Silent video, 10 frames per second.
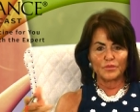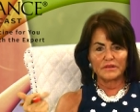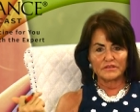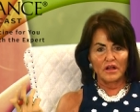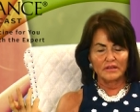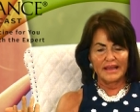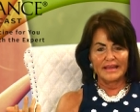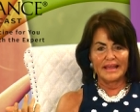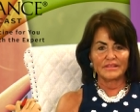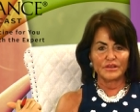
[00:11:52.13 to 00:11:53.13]
One's called
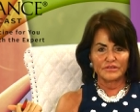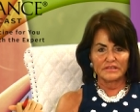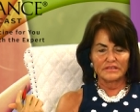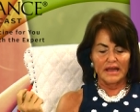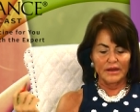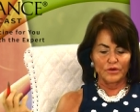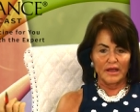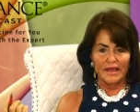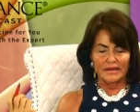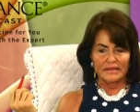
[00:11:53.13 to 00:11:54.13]
acanthosis
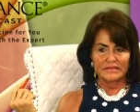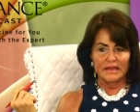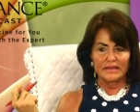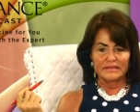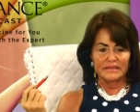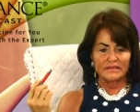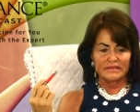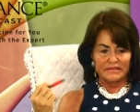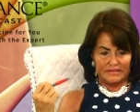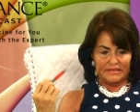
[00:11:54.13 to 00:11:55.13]
nigra, and it's it's
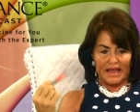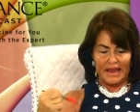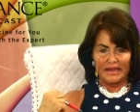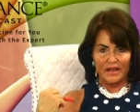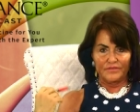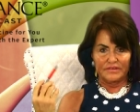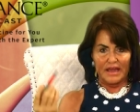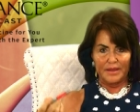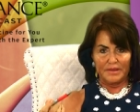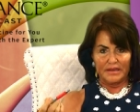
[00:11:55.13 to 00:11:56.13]
a sign of
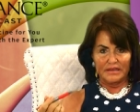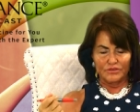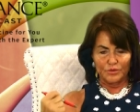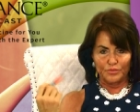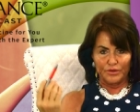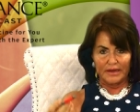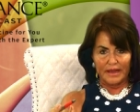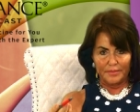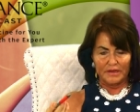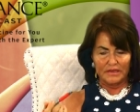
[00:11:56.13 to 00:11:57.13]
diabetes or
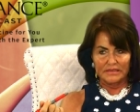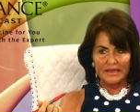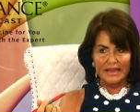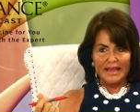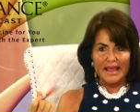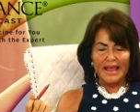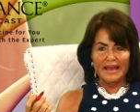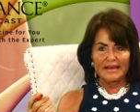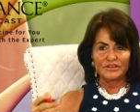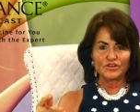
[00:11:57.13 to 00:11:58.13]
pre-diabetes,
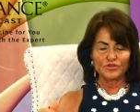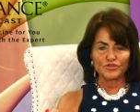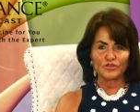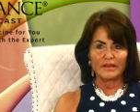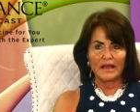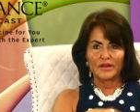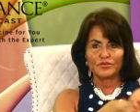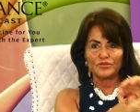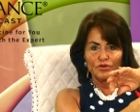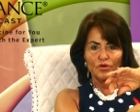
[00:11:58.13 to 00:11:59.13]
and it's usually
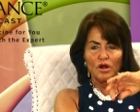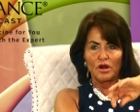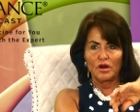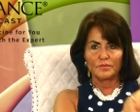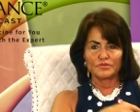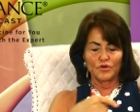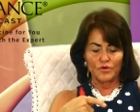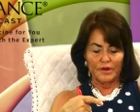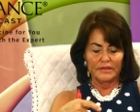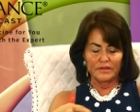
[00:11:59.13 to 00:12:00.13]
under your arms
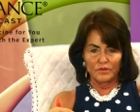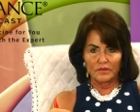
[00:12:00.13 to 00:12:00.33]
or in the